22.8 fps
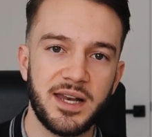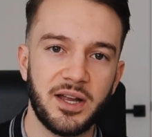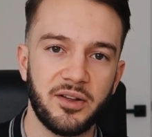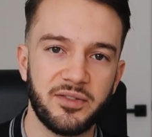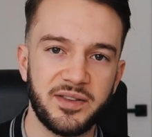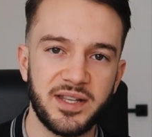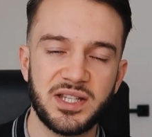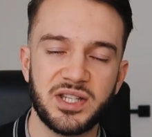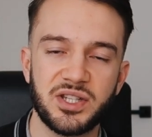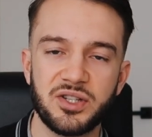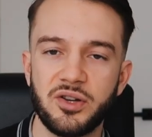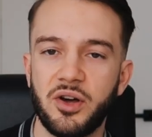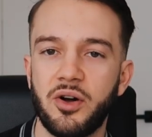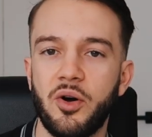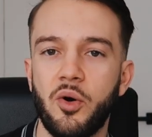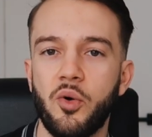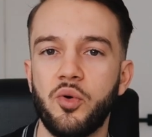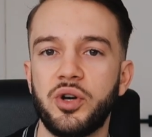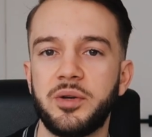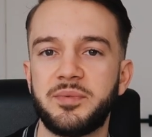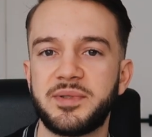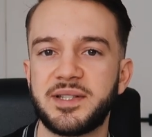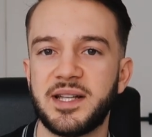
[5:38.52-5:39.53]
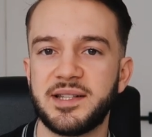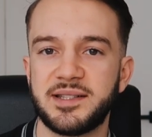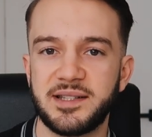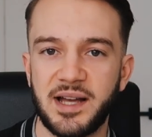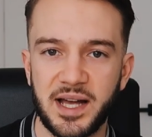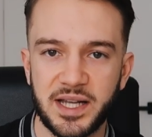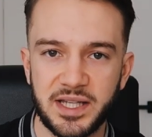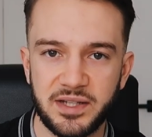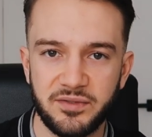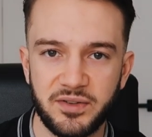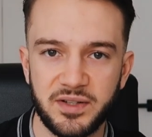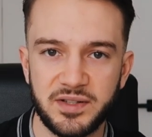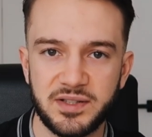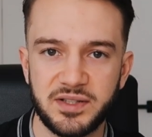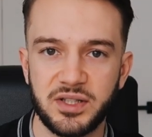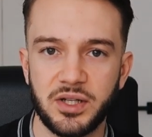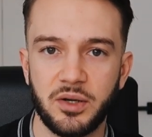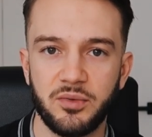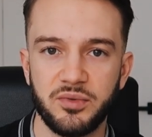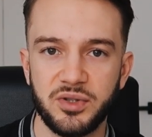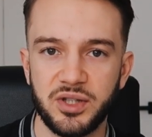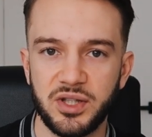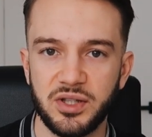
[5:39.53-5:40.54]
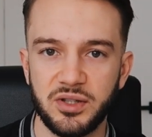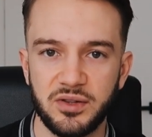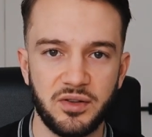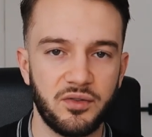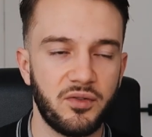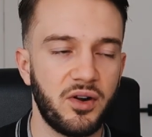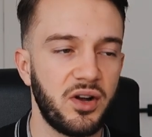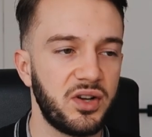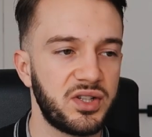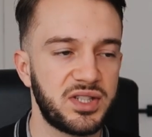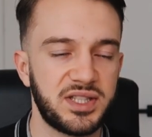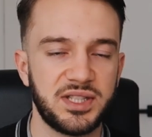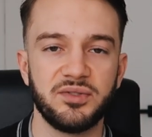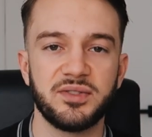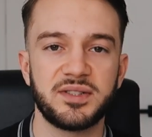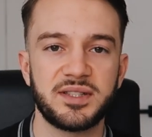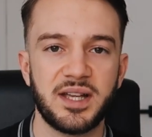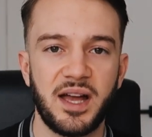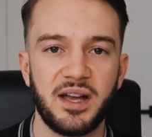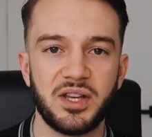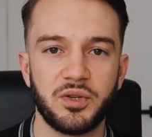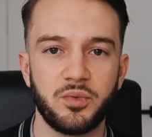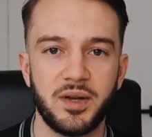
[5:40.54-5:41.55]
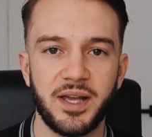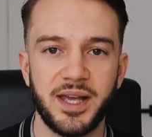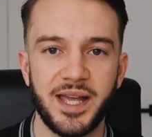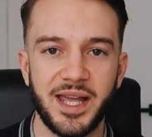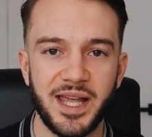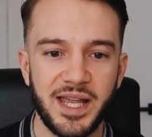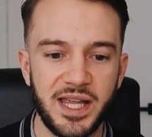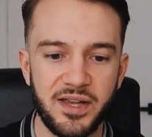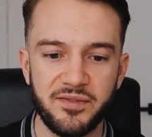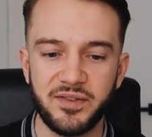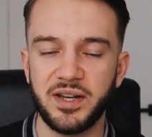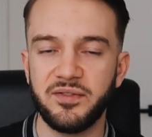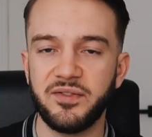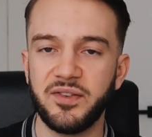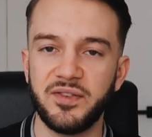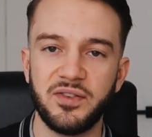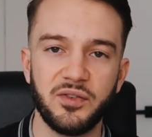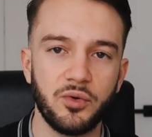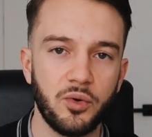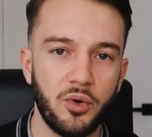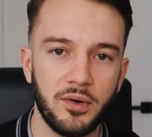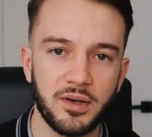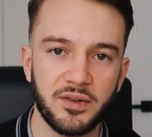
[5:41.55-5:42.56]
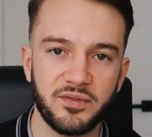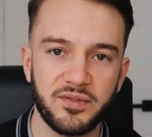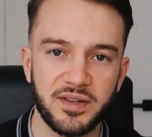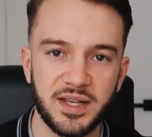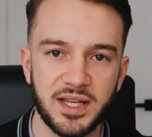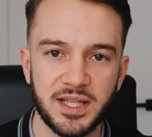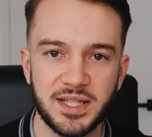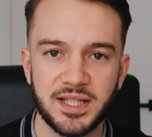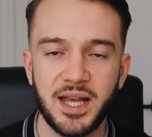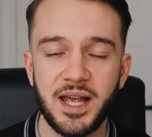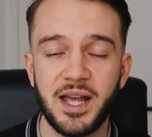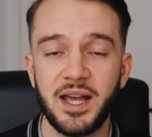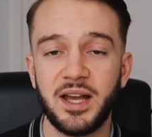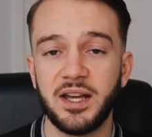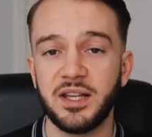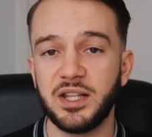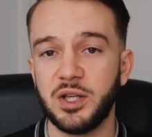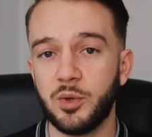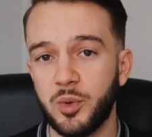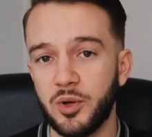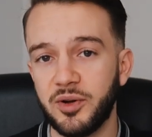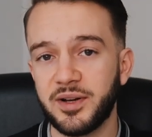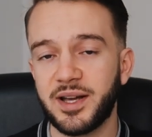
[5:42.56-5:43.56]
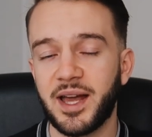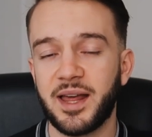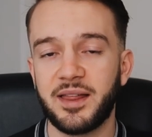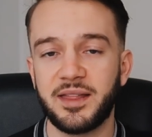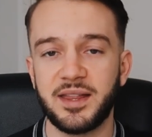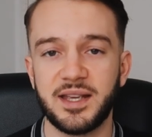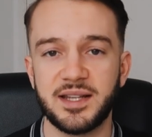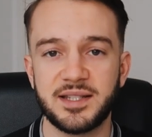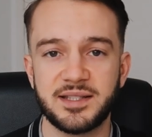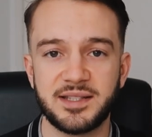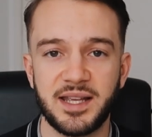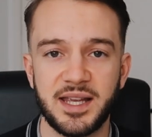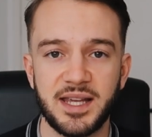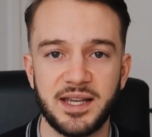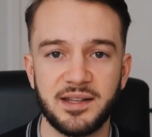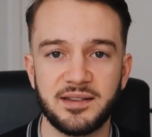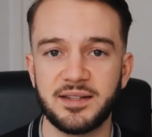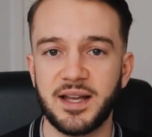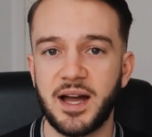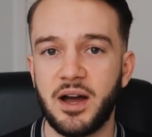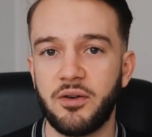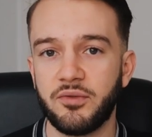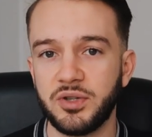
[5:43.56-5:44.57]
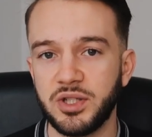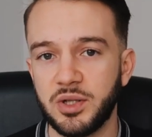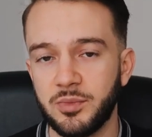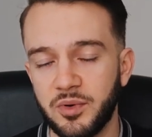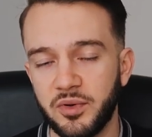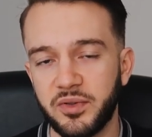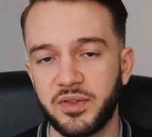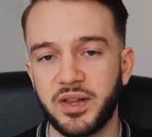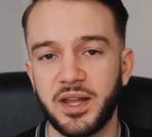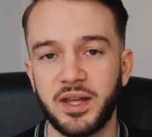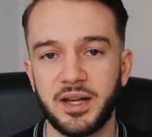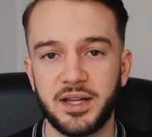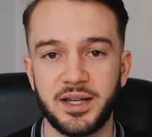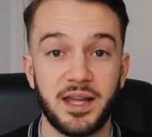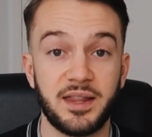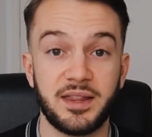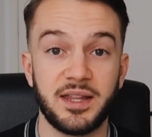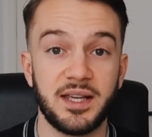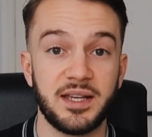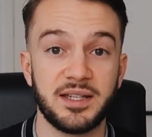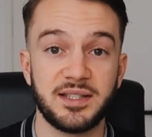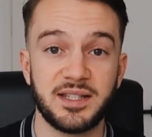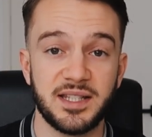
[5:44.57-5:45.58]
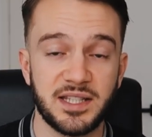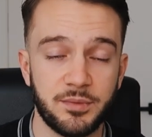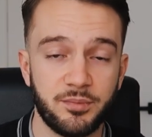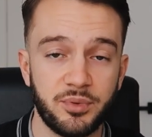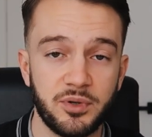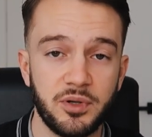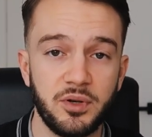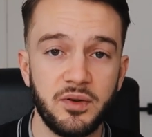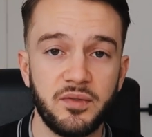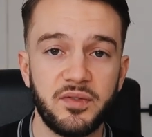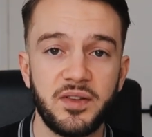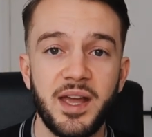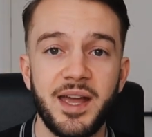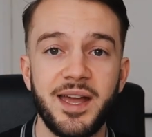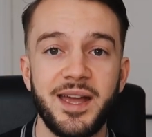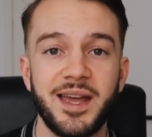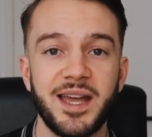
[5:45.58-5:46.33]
Now, this is not 100% accurate. There are still times where even if you do all of this, you will get things taken down, you will get things disapproved.